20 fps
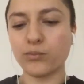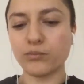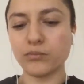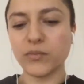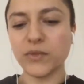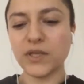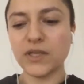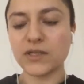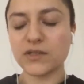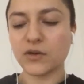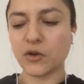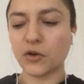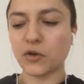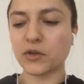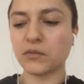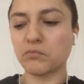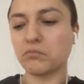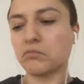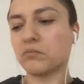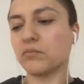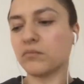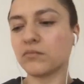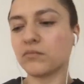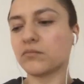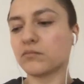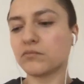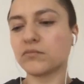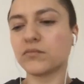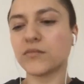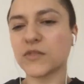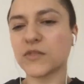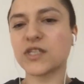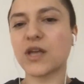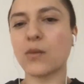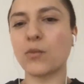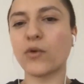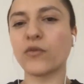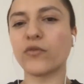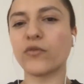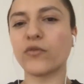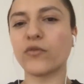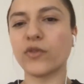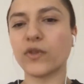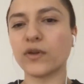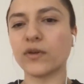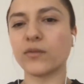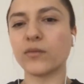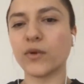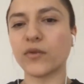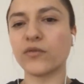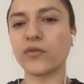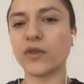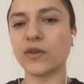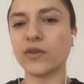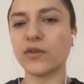these are some of the